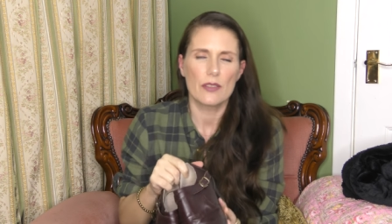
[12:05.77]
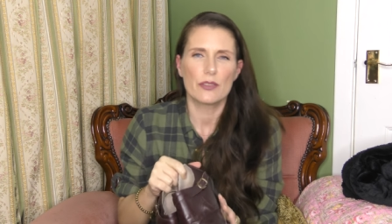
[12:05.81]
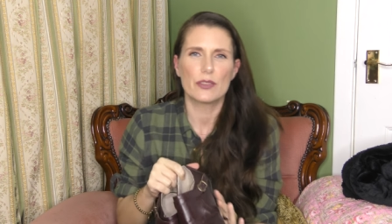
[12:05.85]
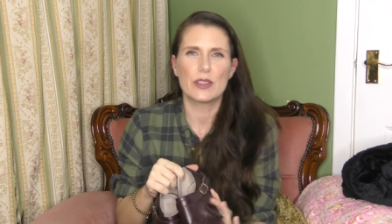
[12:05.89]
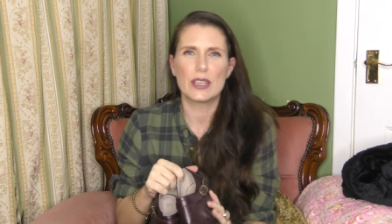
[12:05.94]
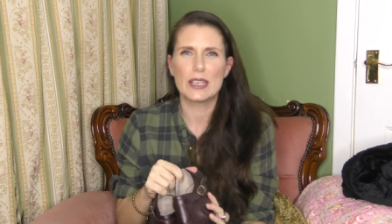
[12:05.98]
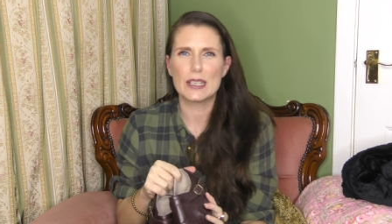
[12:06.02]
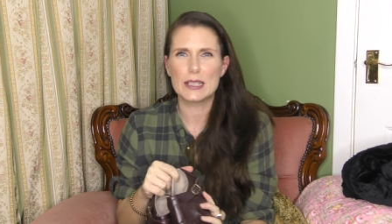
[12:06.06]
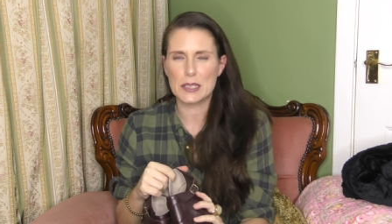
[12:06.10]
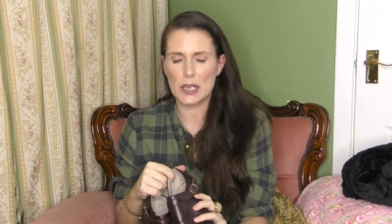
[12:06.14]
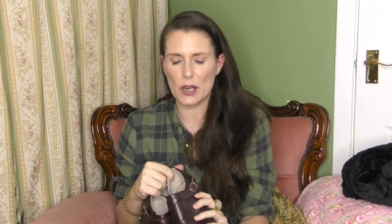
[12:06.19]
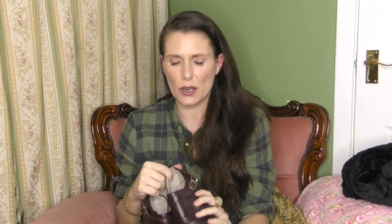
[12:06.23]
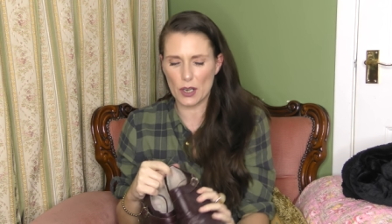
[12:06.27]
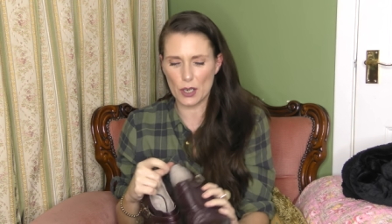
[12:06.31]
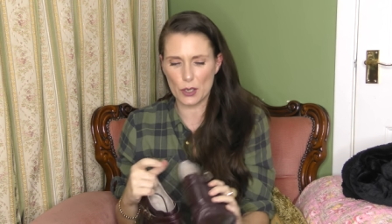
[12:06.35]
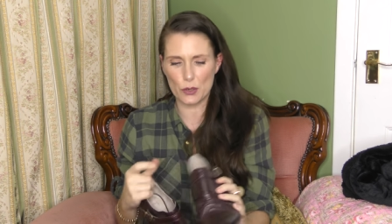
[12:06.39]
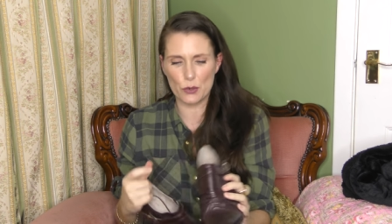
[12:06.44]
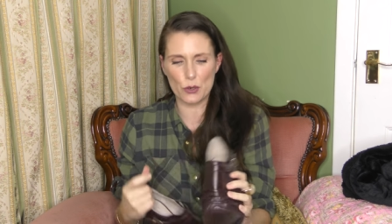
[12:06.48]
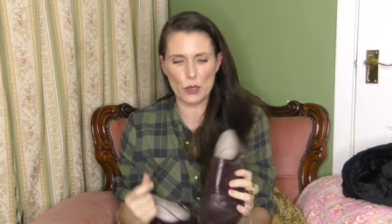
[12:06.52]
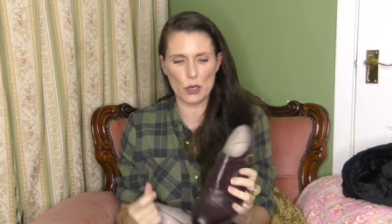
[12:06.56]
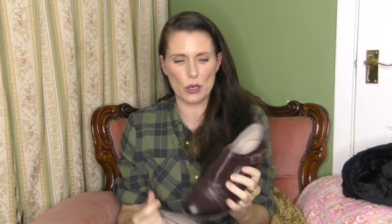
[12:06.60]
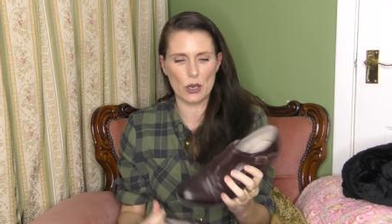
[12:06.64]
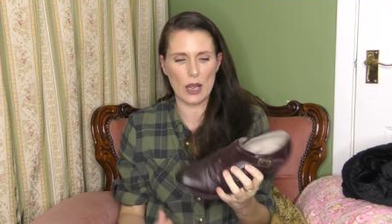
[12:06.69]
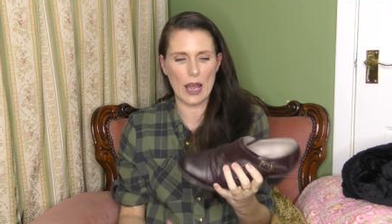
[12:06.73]
These are,
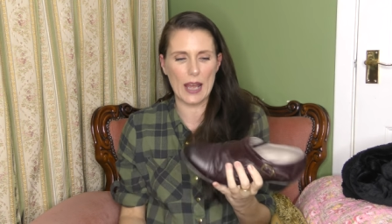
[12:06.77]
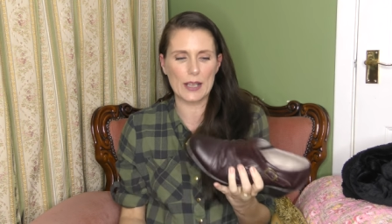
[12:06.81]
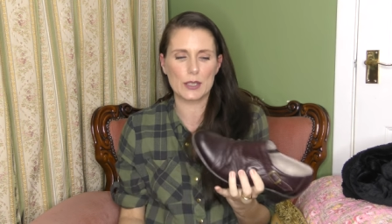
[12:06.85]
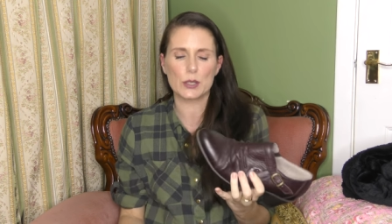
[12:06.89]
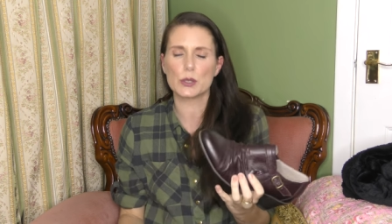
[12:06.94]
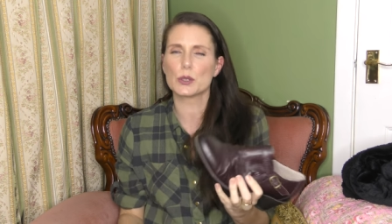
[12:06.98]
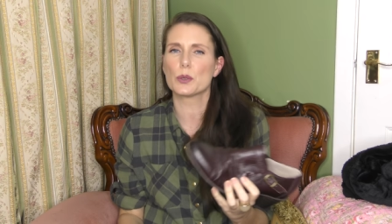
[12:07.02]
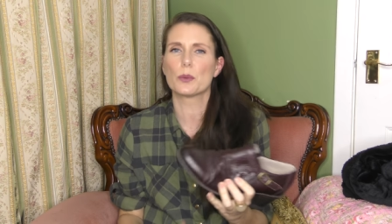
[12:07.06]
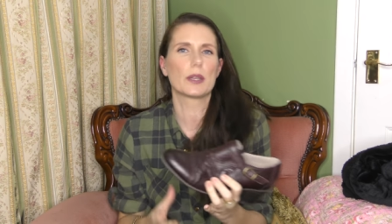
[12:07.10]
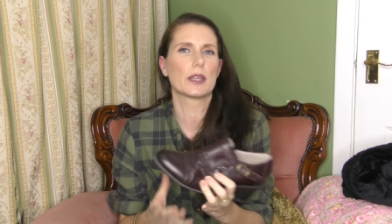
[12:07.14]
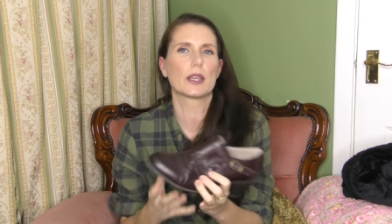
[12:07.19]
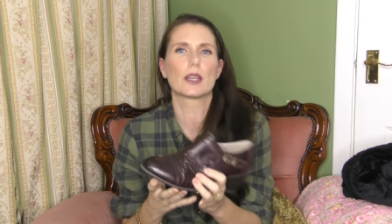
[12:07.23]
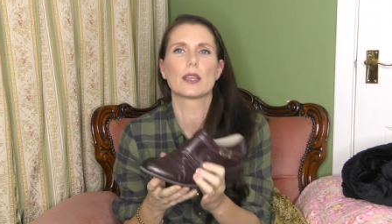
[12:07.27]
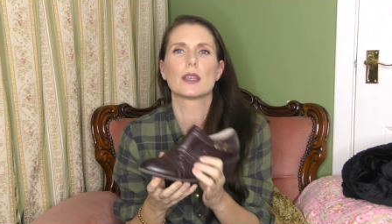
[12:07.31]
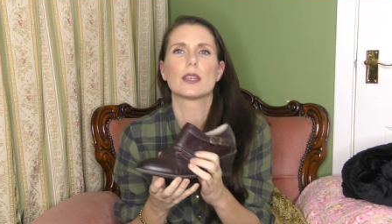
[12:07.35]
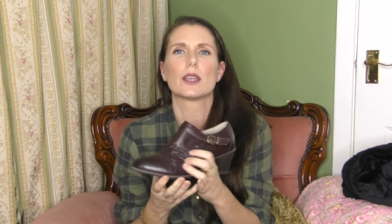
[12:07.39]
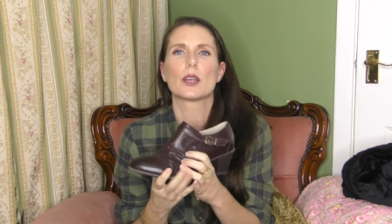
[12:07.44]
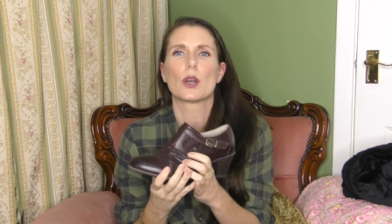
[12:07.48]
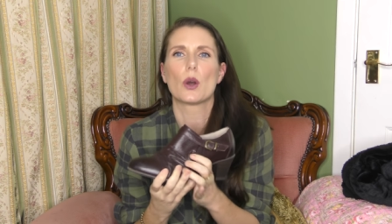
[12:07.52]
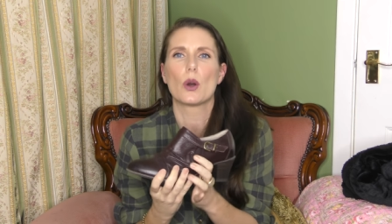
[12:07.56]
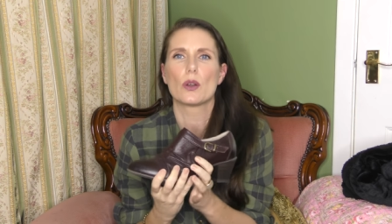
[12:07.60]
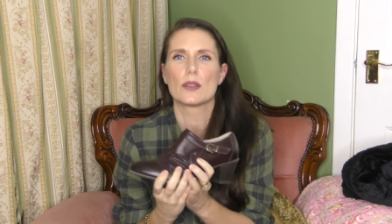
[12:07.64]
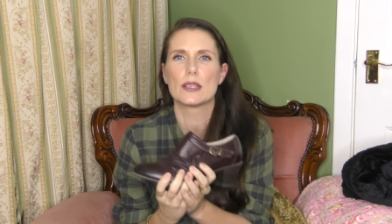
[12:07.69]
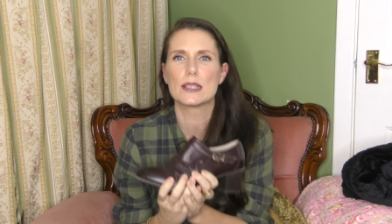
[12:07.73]
I I don't know what you,
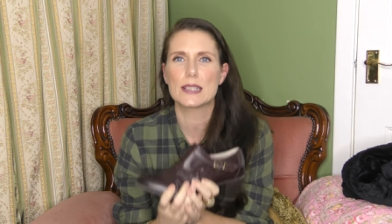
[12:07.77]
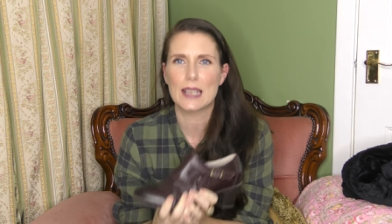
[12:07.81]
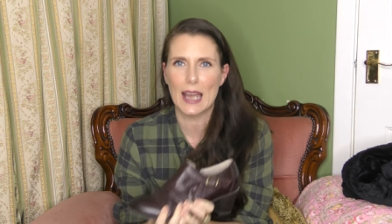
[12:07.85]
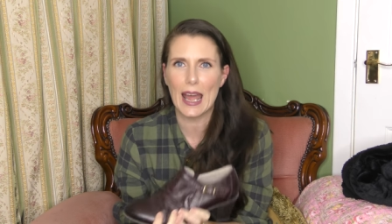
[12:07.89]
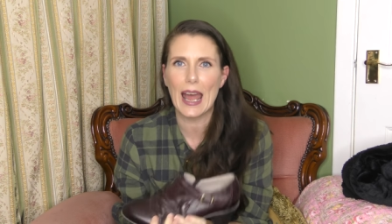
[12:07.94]
you call these.